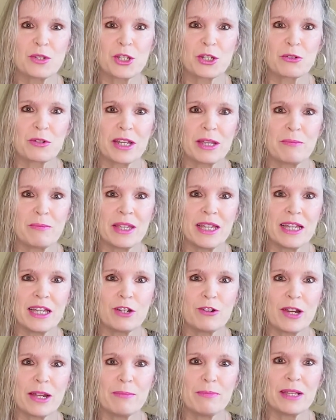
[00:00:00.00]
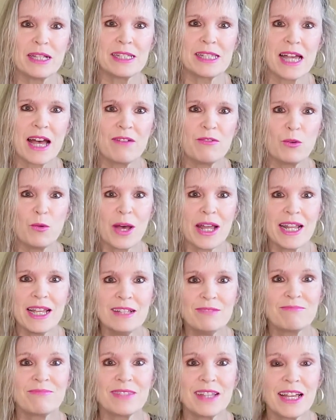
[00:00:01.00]
Tree being a great place to have a wedding.
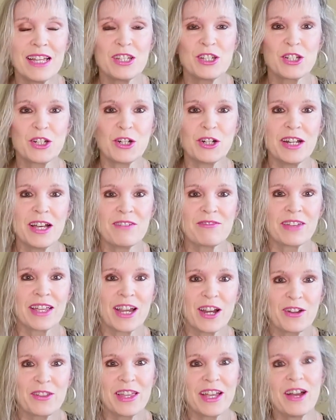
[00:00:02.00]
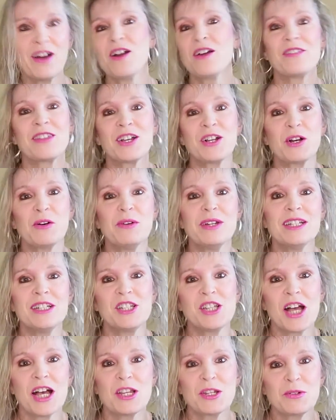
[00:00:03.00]
And sure enough, here they are. They're going to
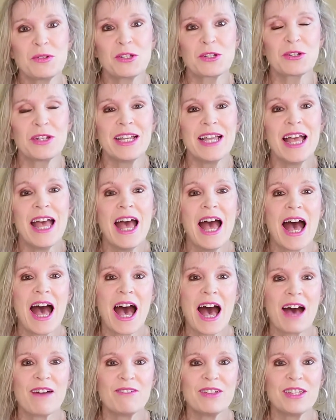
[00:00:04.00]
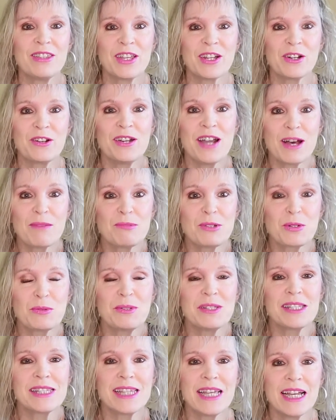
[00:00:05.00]
Joshua Tree, having their
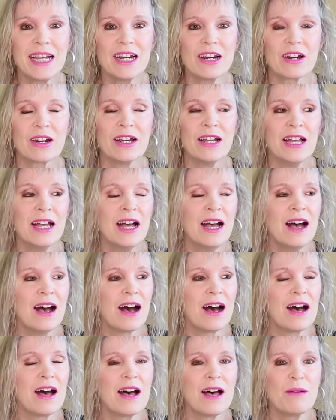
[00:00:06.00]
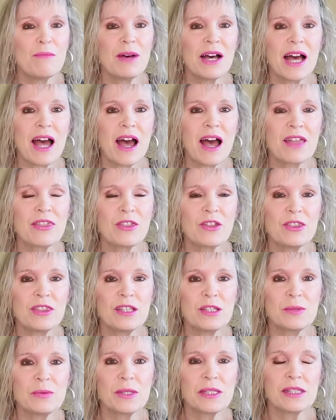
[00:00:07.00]
nuptials there. I thought
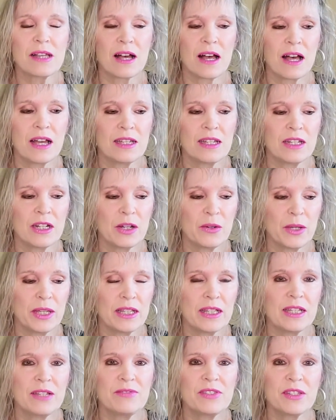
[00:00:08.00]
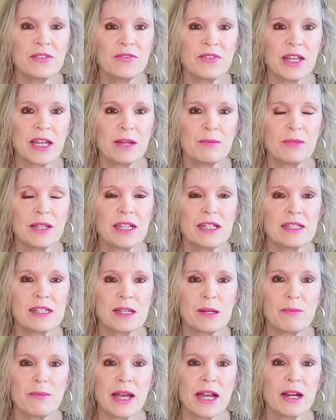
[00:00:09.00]
this was odd. You know, he leaves the family. He's
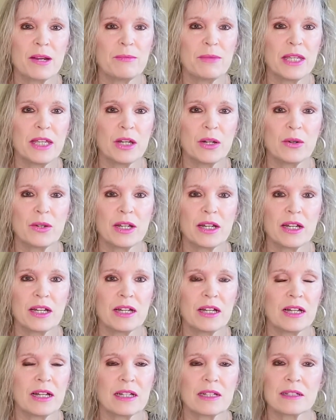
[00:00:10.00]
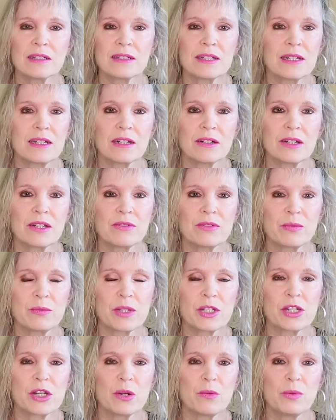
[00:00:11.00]
going to marry Miona. I don't give it
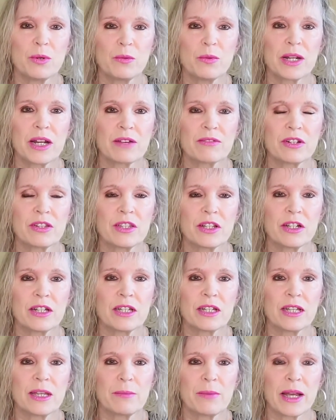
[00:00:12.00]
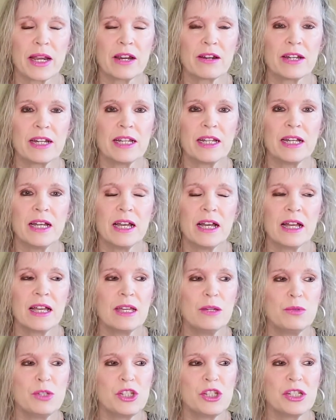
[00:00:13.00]
much hope, but whatever. They're going to get married.
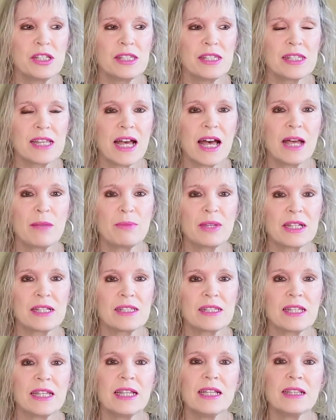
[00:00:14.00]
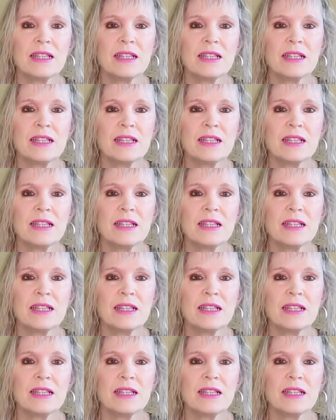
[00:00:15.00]
It was just sad because he